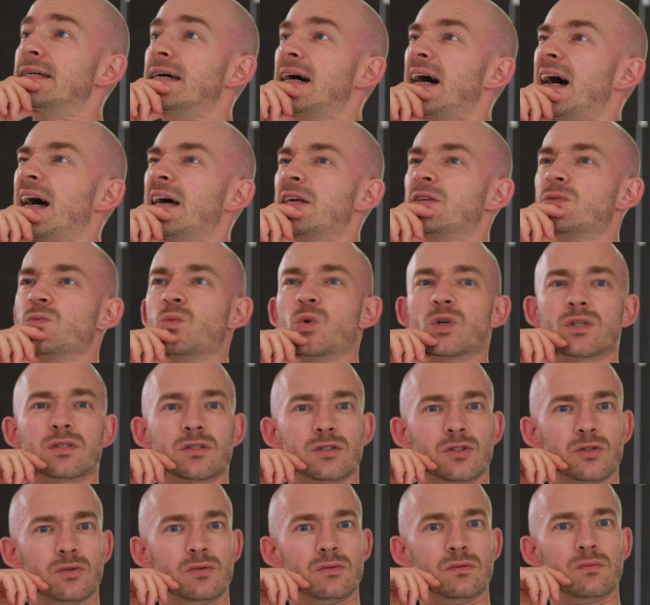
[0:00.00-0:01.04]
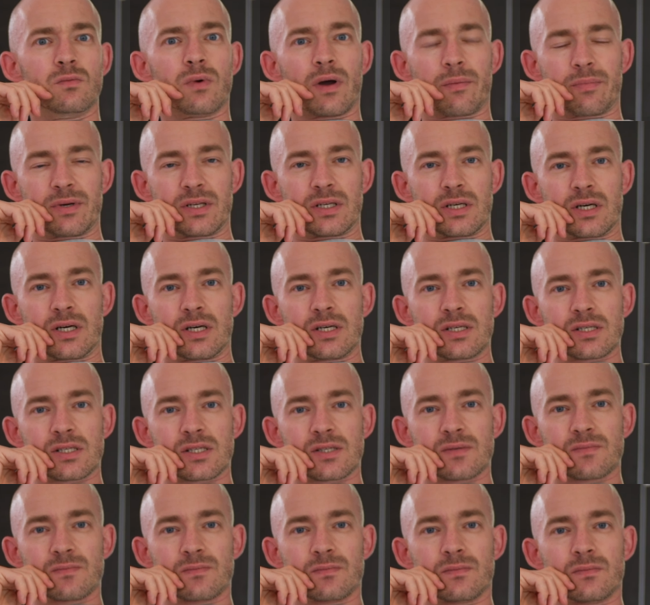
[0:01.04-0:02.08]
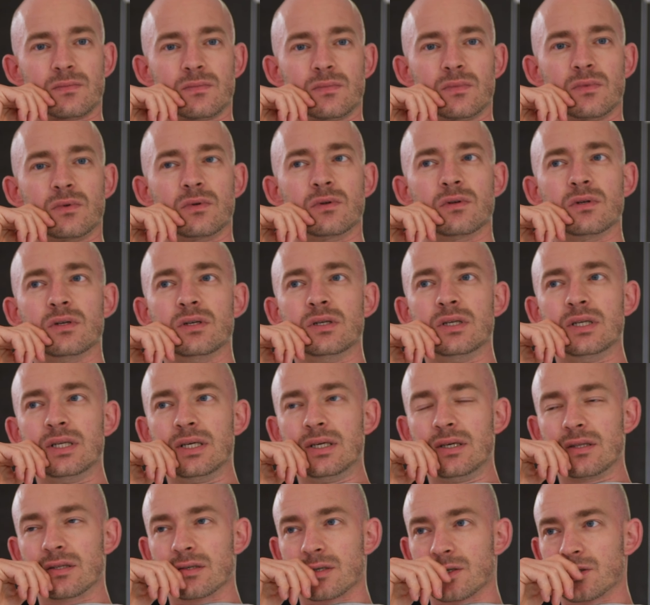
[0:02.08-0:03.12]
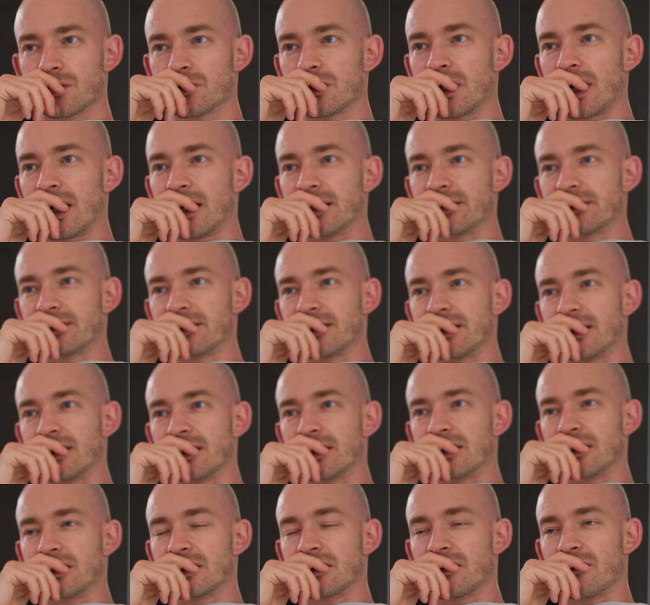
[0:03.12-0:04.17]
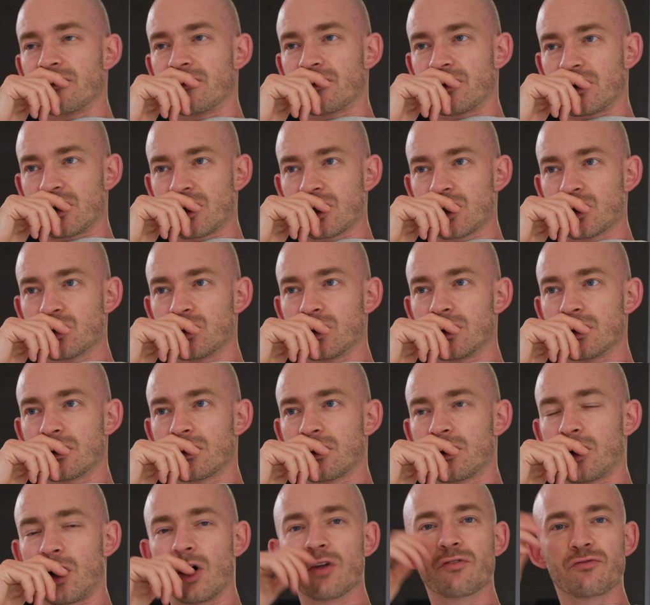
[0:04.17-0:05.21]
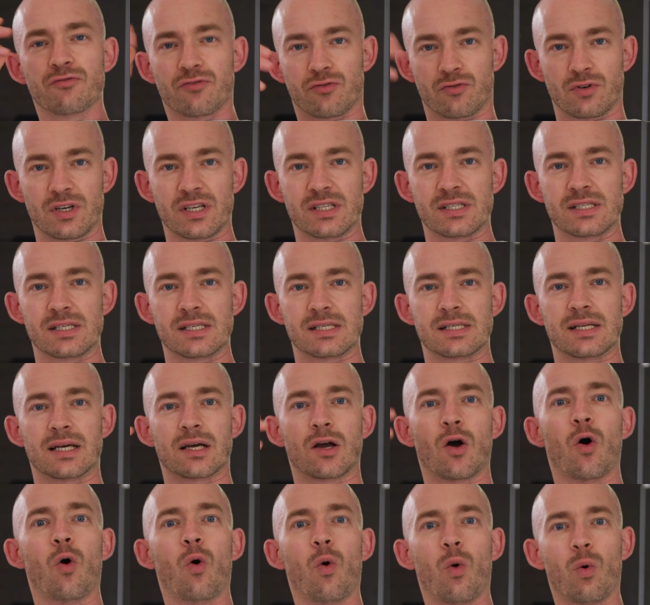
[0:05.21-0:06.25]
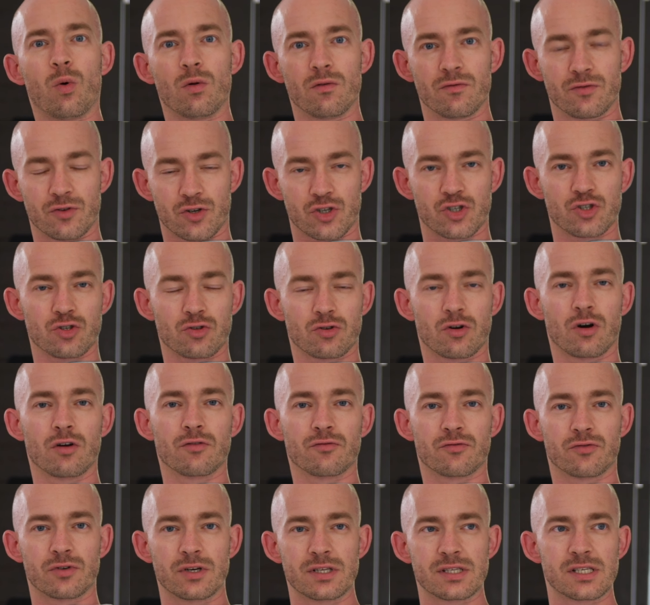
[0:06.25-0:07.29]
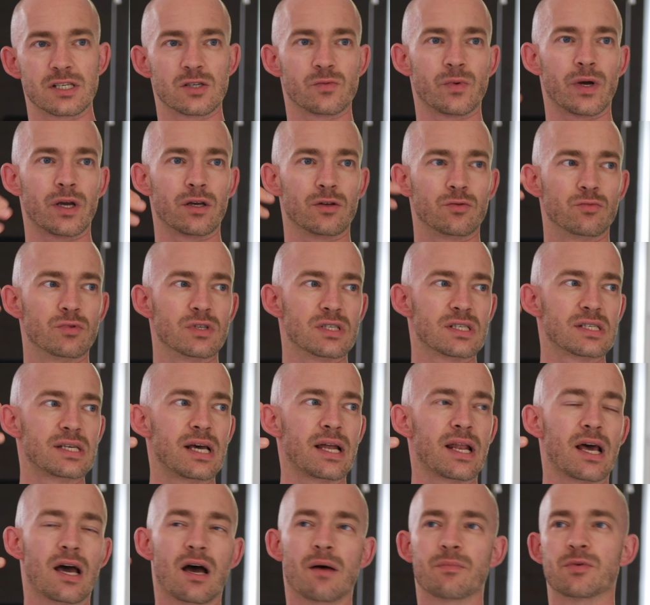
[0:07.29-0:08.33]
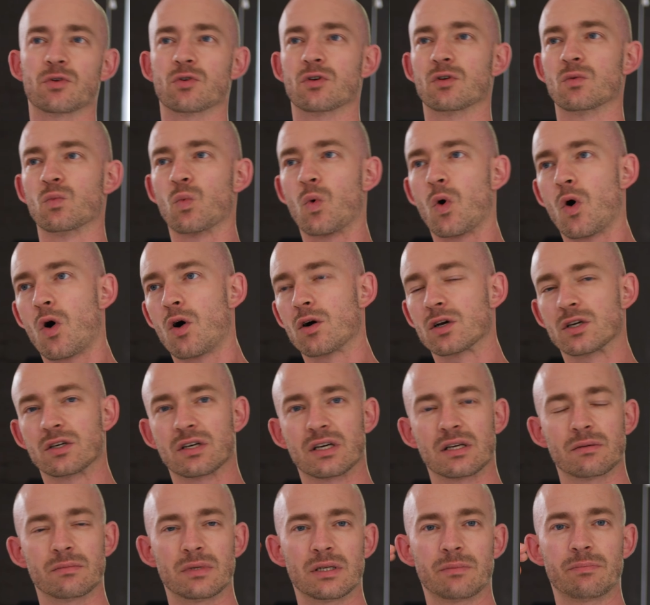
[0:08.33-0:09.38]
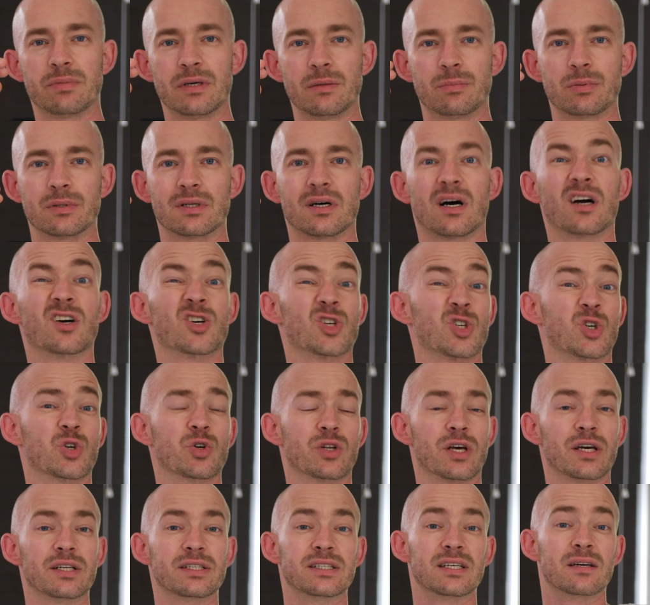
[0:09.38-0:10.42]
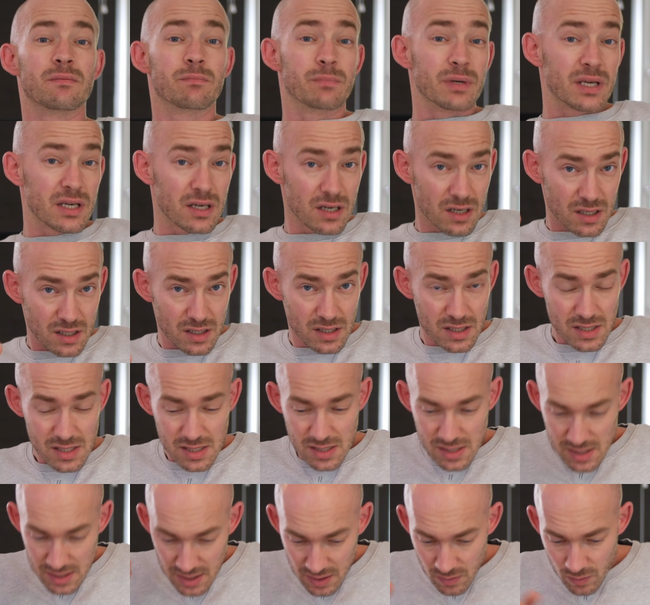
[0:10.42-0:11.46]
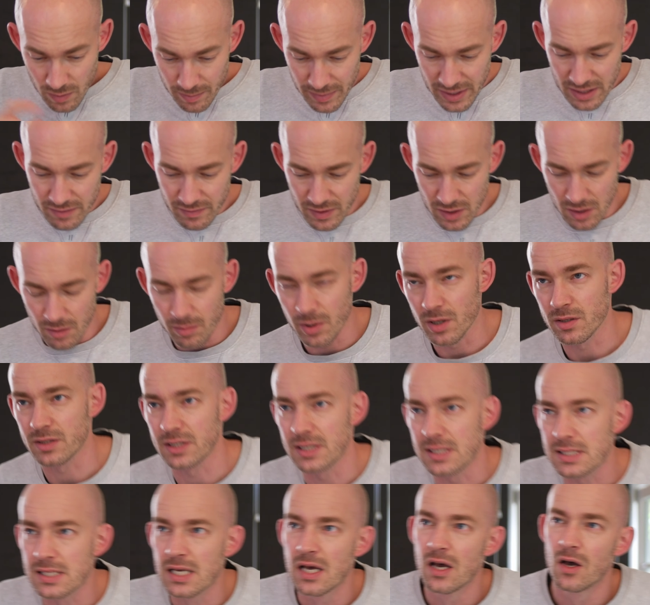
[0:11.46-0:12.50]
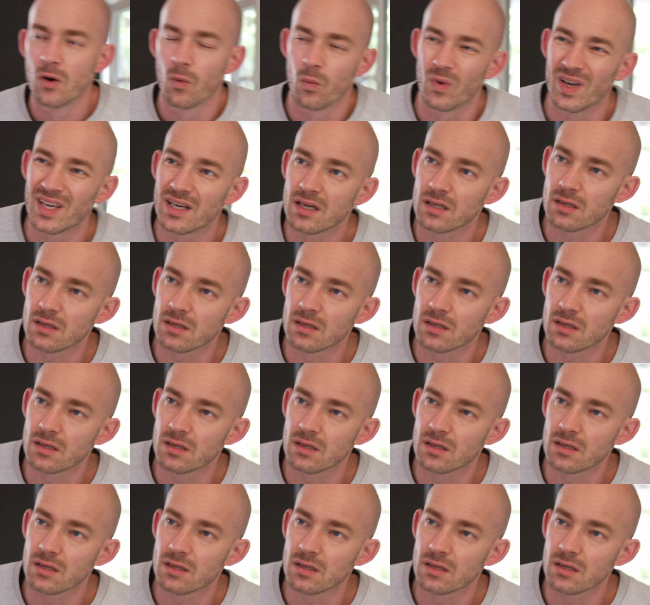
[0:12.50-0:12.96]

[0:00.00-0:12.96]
I wouldn't do webinars. Neither, I think, virtual conferences, like whole virtual conferences where you do a setup, you can walk, you can meet people, are a good idea. Because, and we made a video about this, we are